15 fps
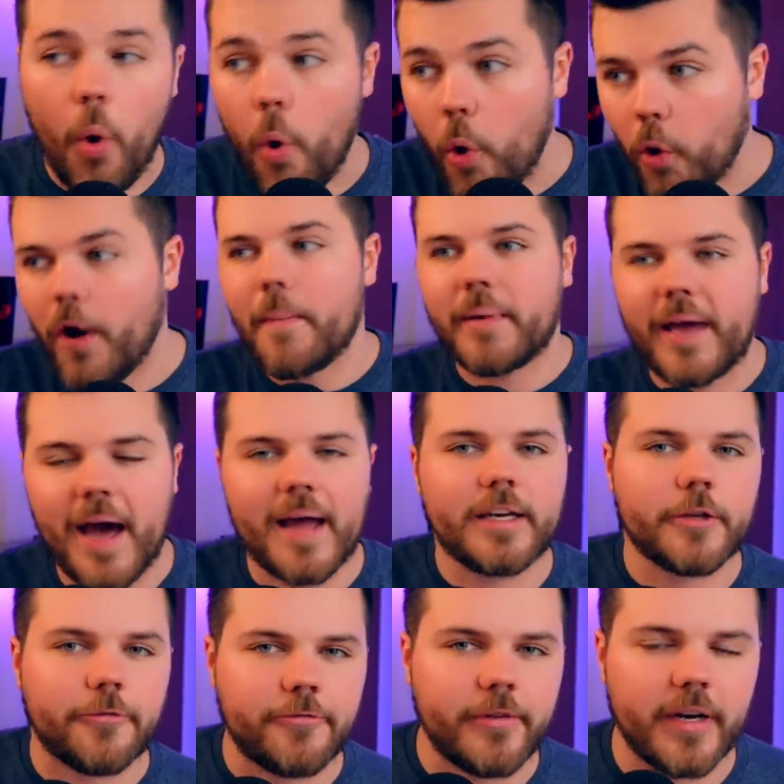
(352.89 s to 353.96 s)
or I'm kind
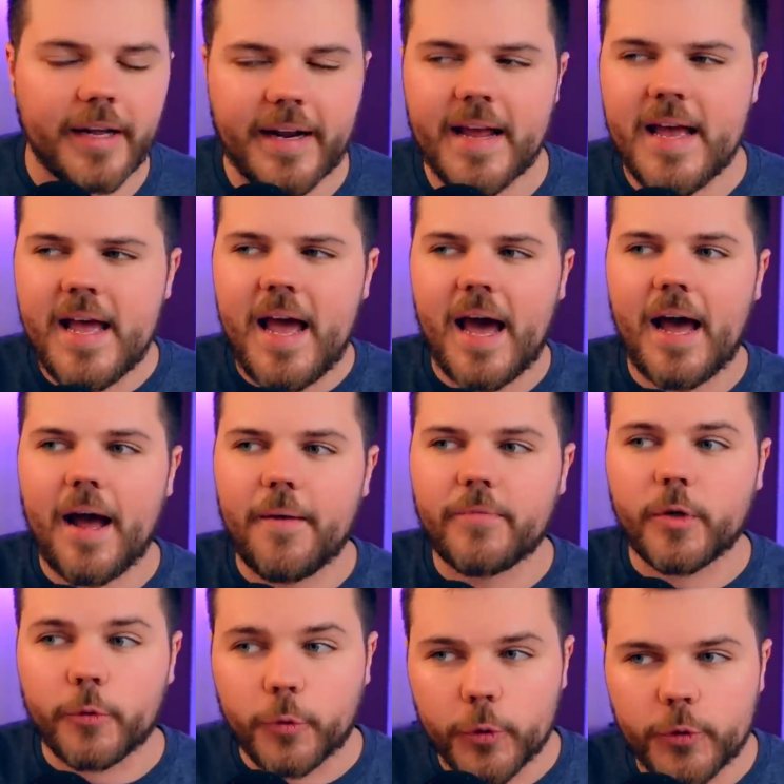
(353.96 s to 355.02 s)
of feeling uh,
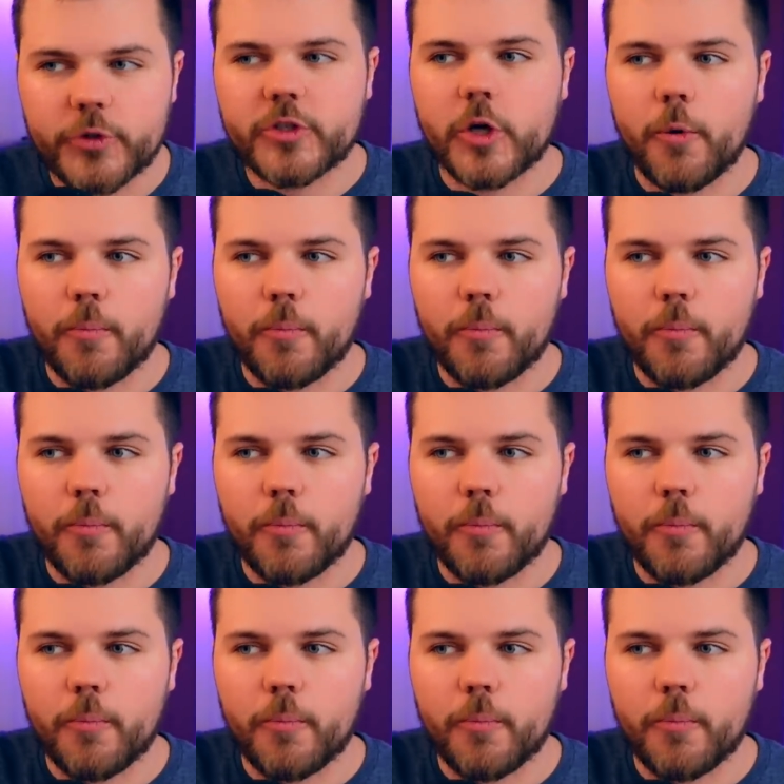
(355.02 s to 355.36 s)
the Russo